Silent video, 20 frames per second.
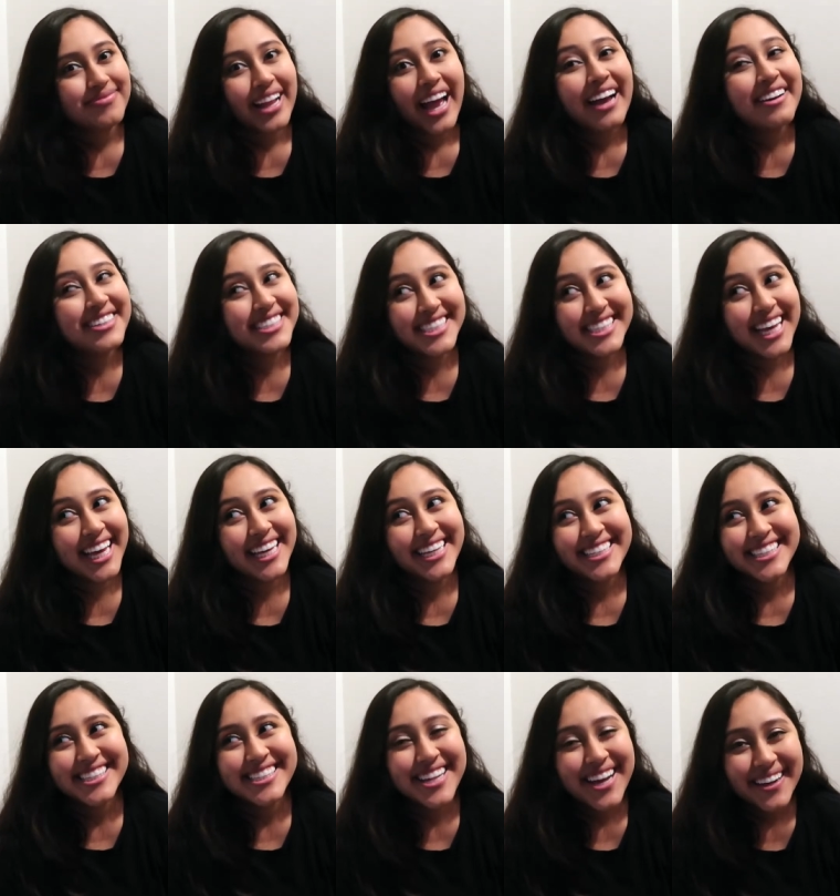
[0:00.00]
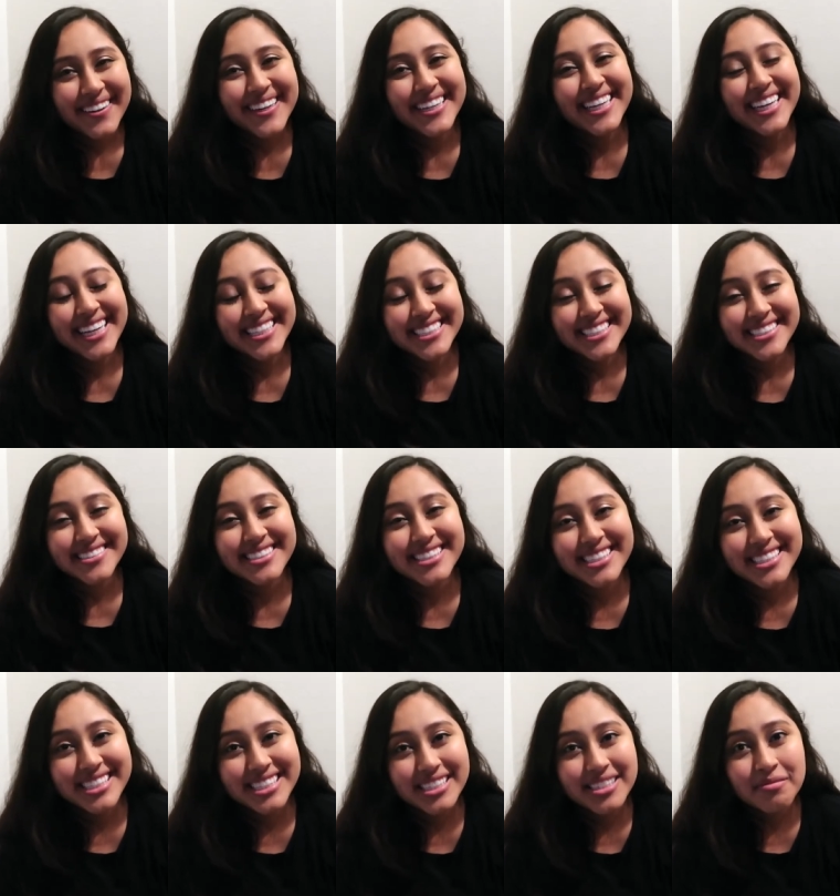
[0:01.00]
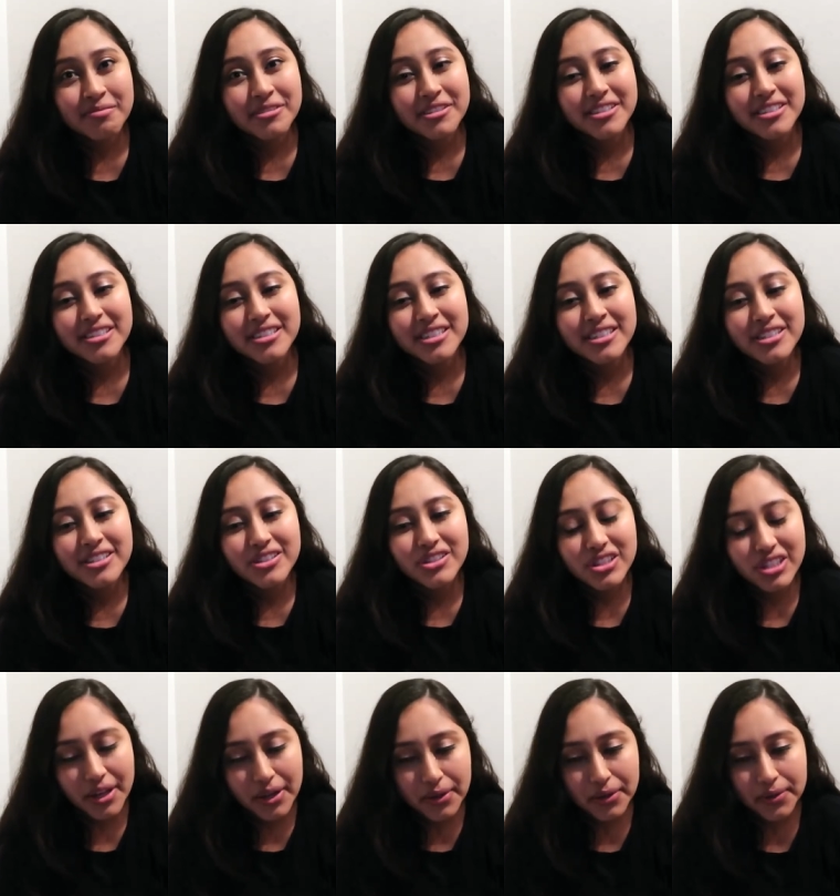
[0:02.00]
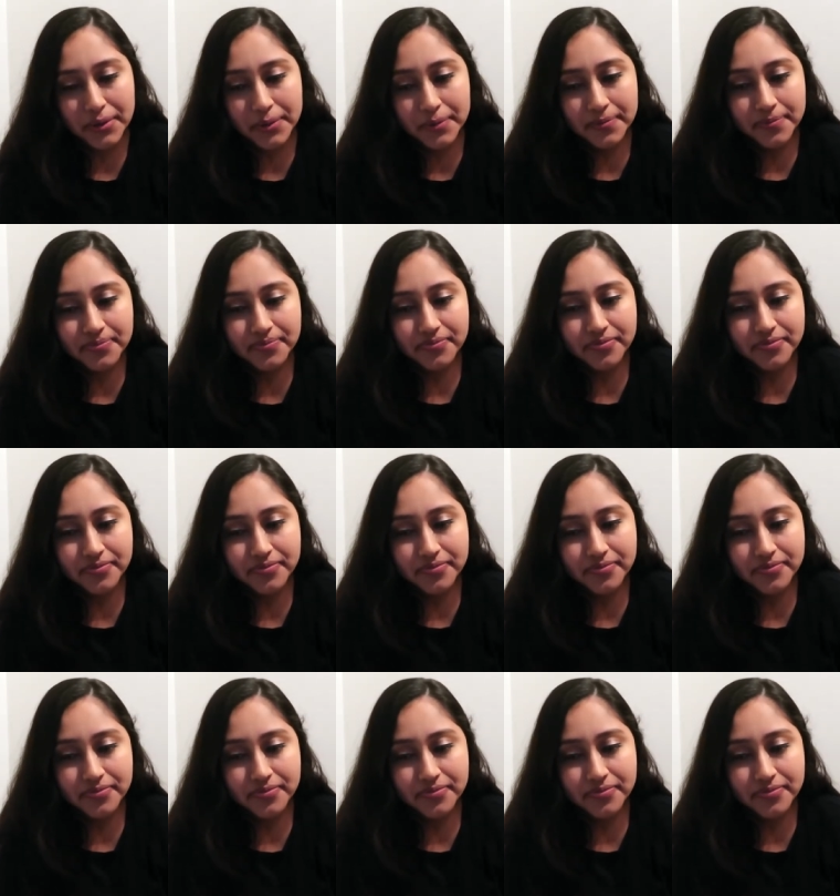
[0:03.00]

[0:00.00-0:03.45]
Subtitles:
I was like, no, I can't deal with this anymore. So